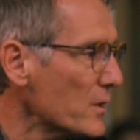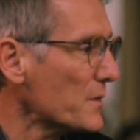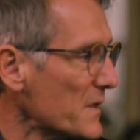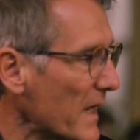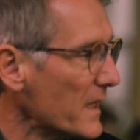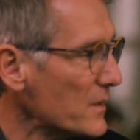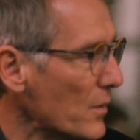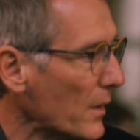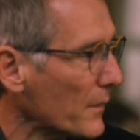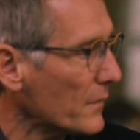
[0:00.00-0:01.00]
And you're saying
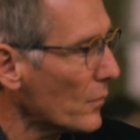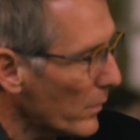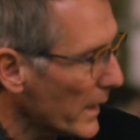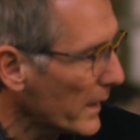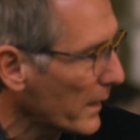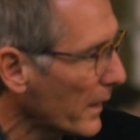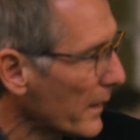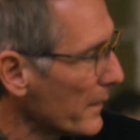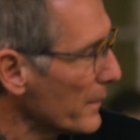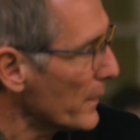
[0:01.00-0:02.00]
to us, well,
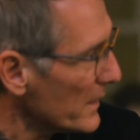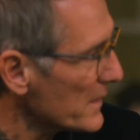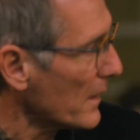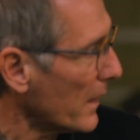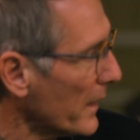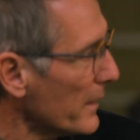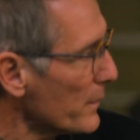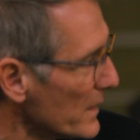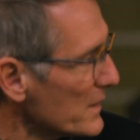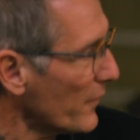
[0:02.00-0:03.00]
this guy,
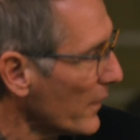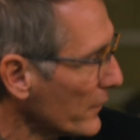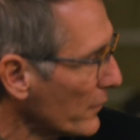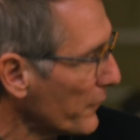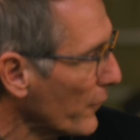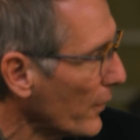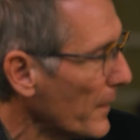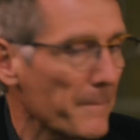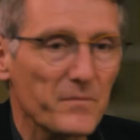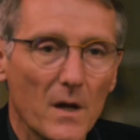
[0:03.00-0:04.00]
this philosopher,
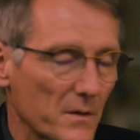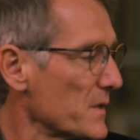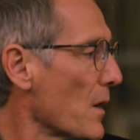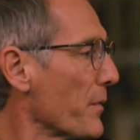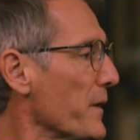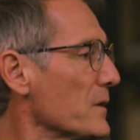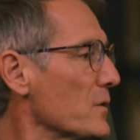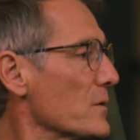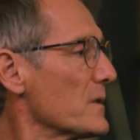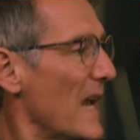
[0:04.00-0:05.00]
has something
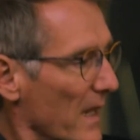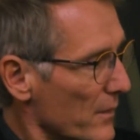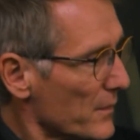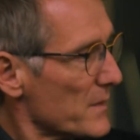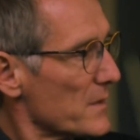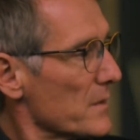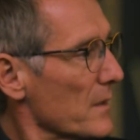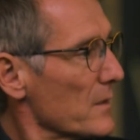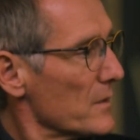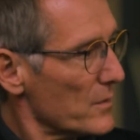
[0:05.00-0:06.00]
to tell us
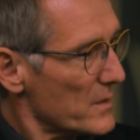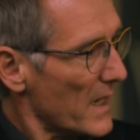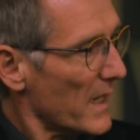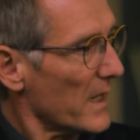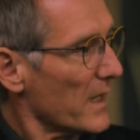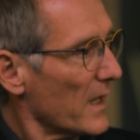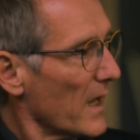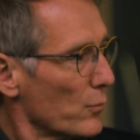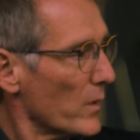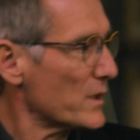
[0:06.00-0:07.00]
today,
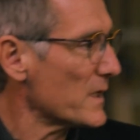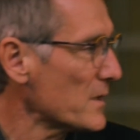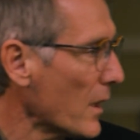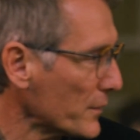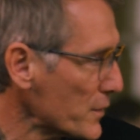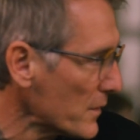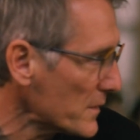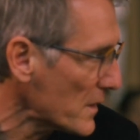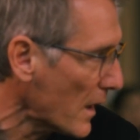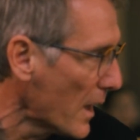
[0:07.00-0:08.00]
which is not
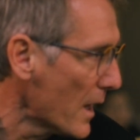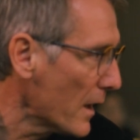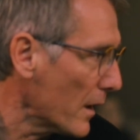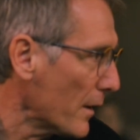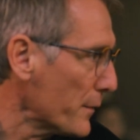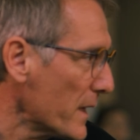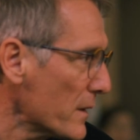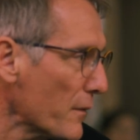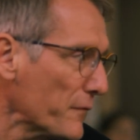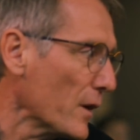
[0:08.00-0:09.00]
just
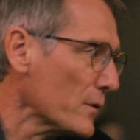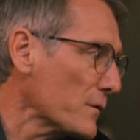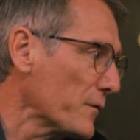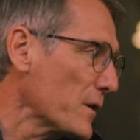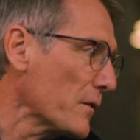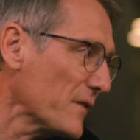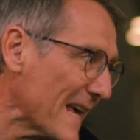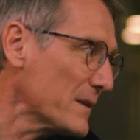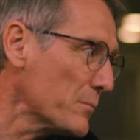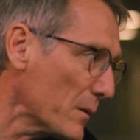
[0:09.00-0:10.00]
the philosophy of
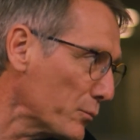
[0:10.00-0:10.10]
Vladimir